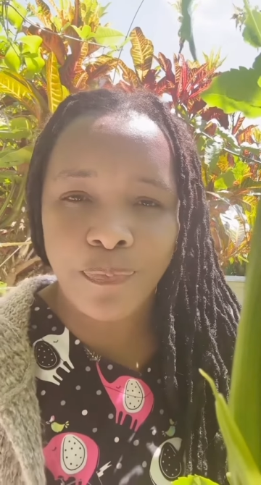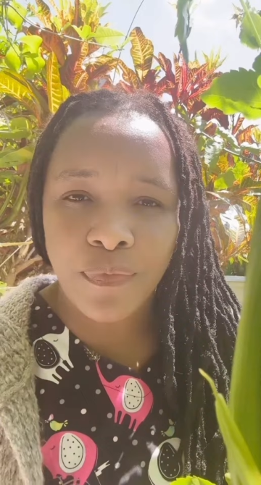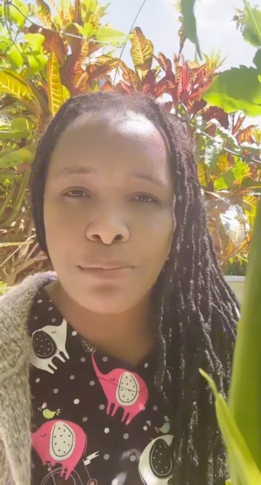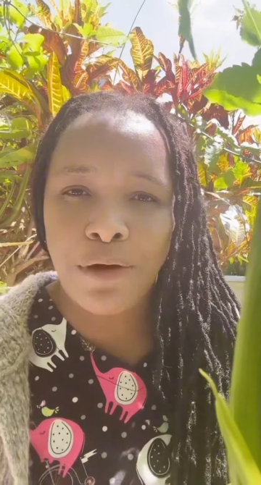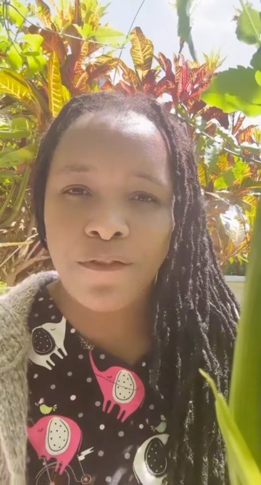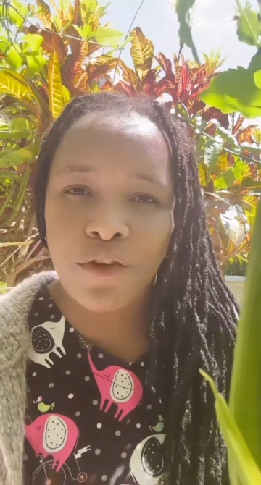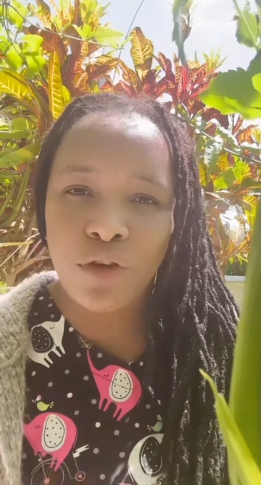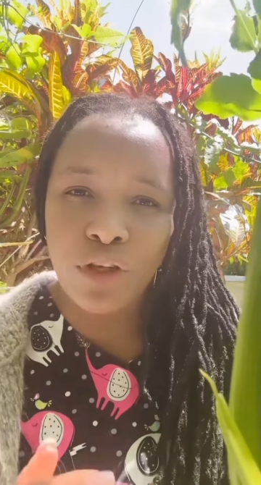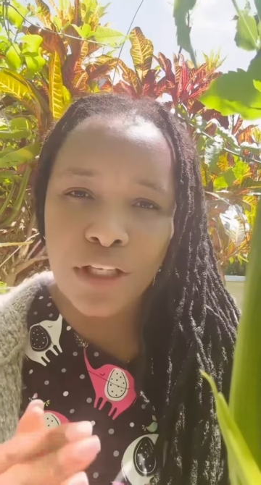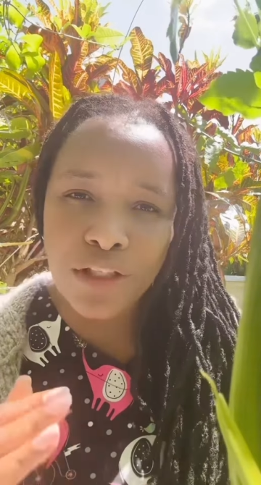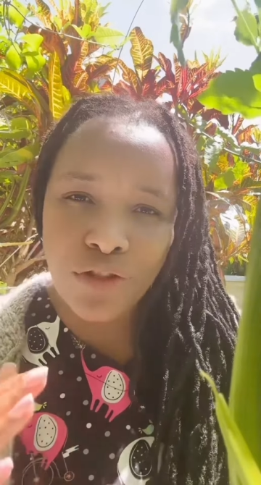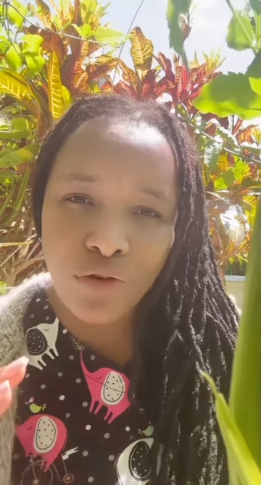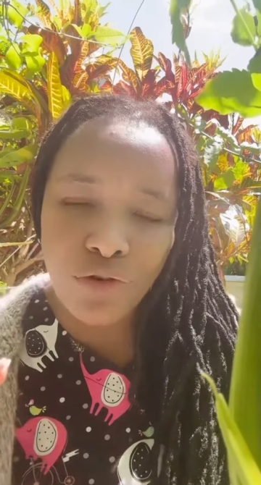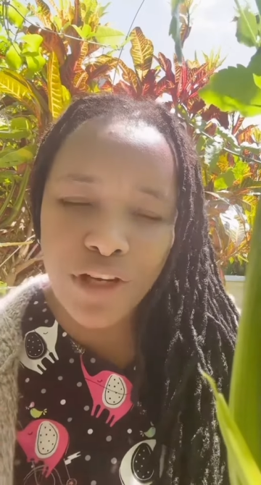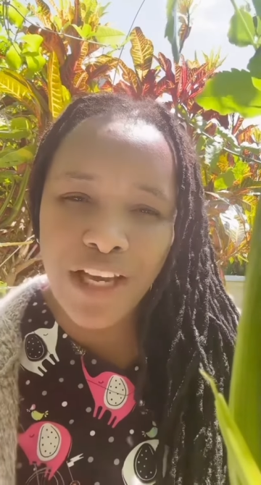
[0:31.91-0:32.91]
Some of you need
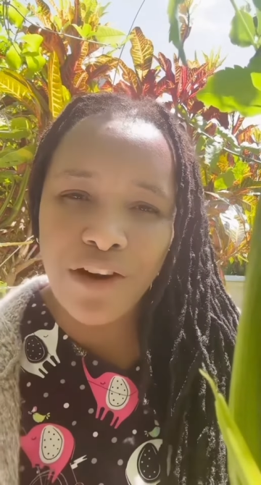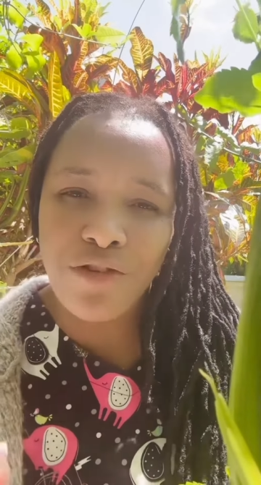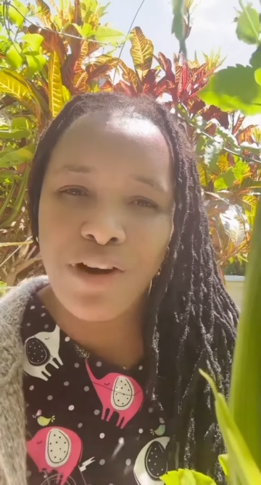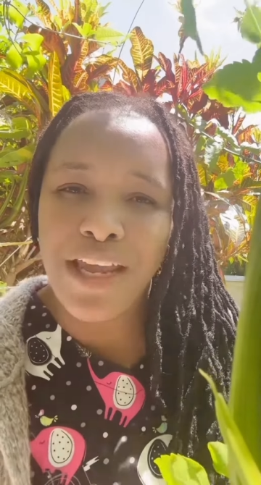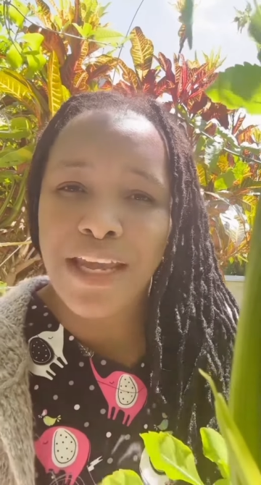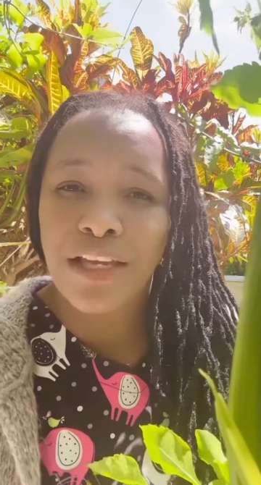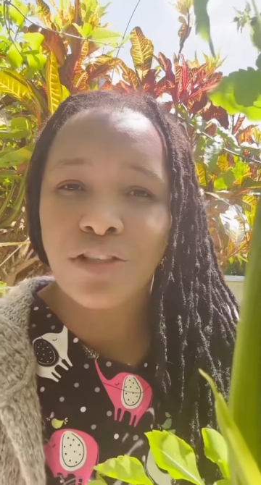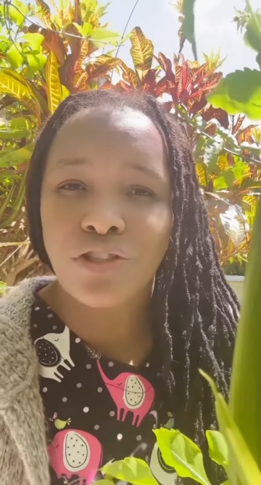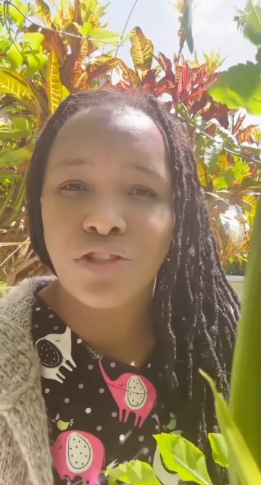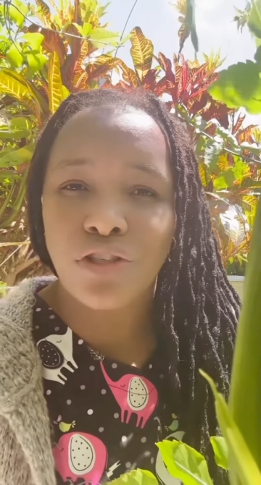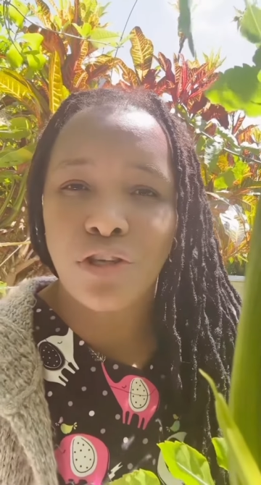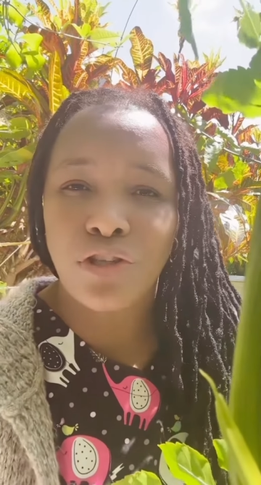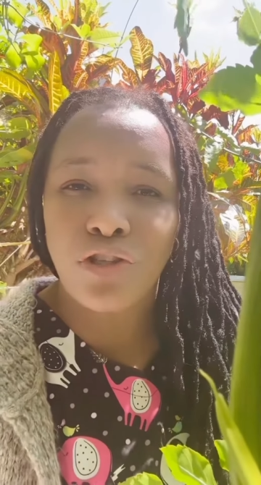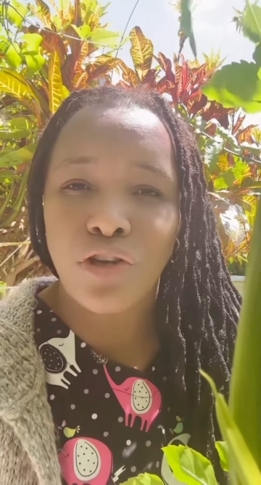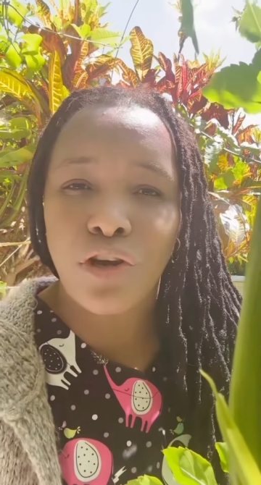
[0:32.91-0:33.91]
to rearrange
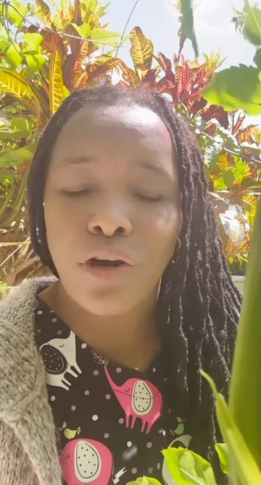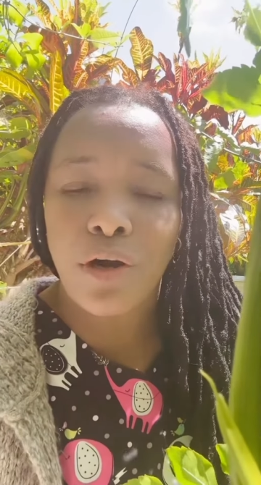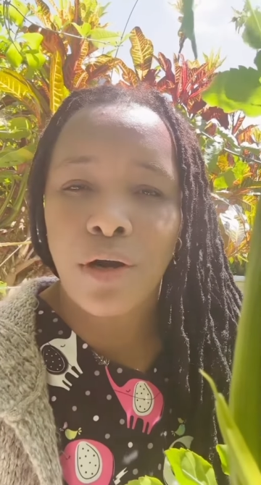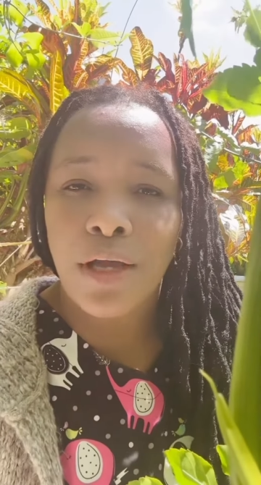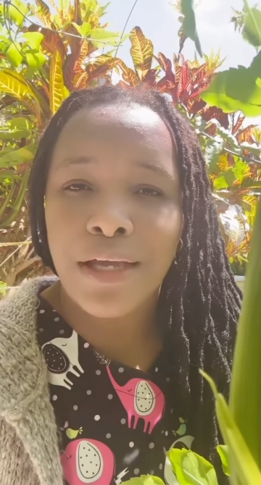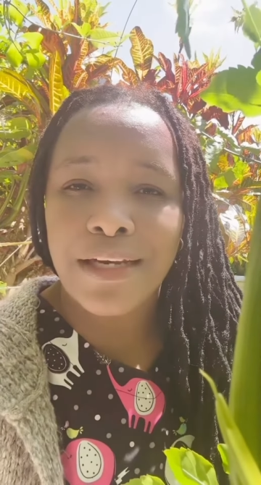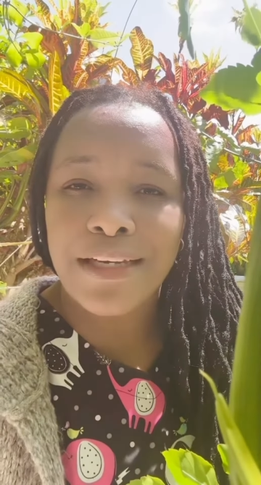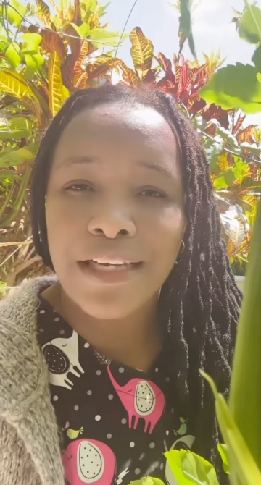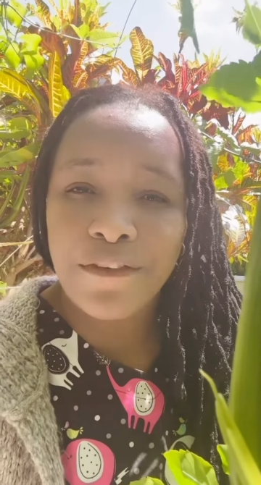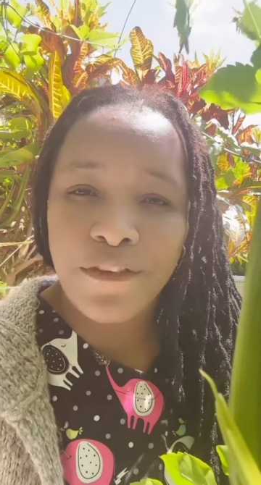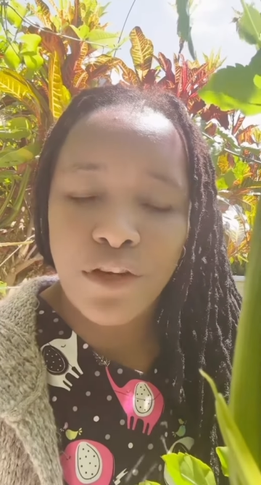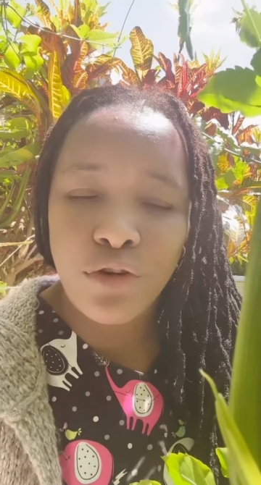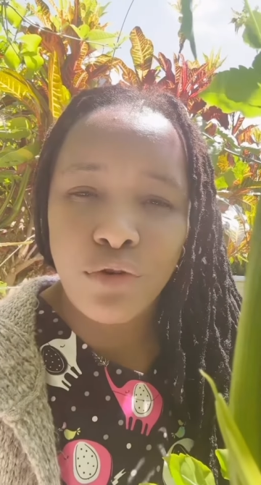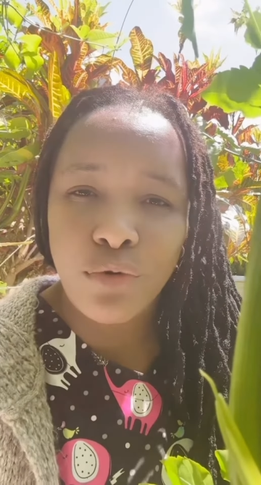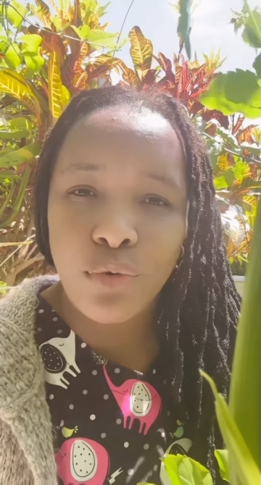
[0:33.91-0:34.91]
your
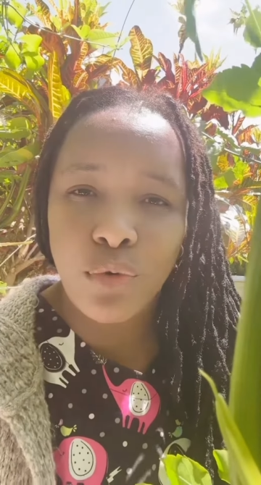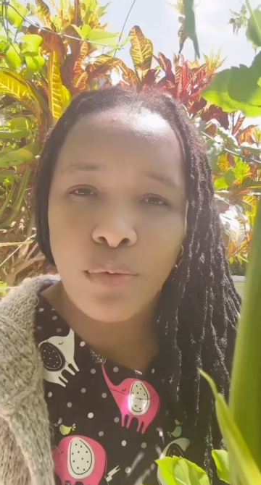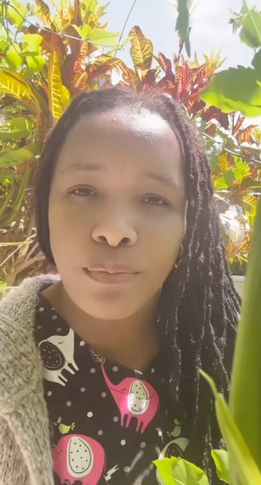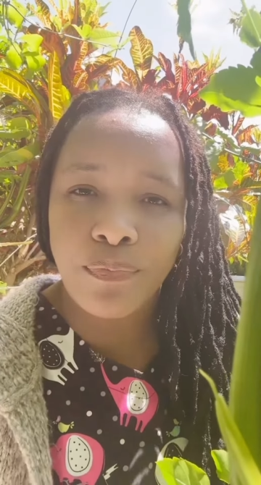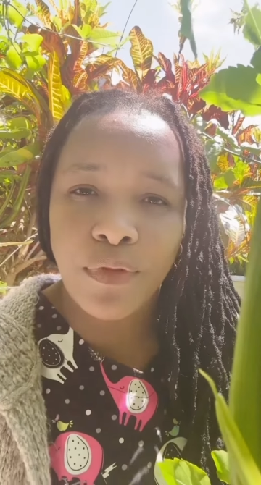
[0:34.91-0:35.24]
living room.